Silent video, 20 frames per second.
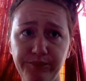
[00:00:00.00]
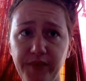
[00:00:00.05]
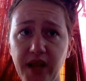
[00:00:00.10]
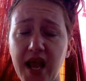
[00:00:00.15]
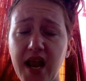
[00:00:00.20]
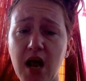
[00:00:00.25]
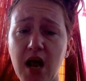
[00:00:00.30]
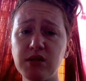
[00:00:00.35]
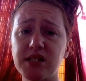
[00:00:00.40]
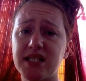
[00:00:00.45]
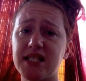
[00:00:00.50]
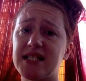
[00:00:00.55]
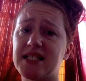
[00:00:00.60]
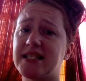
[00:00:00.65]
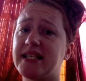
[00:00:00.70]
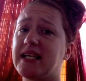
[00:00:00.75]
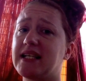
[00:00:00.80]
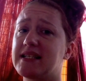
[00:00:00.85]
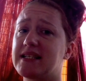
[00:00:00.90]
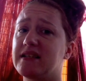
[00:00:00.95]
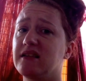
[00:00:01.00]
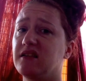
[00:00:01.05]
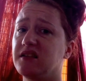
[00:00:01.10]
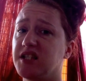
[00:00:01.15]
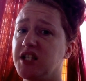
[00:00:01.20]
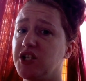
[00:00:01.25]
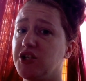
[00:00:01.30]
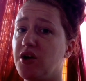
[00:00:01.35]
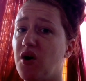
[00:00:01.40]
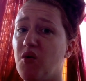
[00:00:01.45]
And at a standstill and
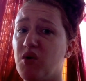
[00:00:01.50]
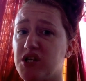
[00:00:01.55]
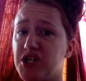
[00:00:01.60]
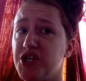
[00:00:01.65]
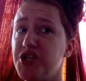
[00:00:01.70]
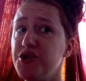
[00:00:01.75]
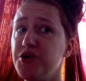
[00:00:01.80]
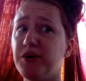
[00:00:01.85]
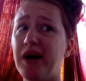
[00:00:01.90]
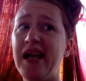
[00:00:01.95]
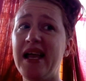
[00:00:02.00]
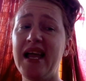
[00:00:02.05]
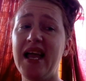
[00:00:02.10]
didn't know what to do.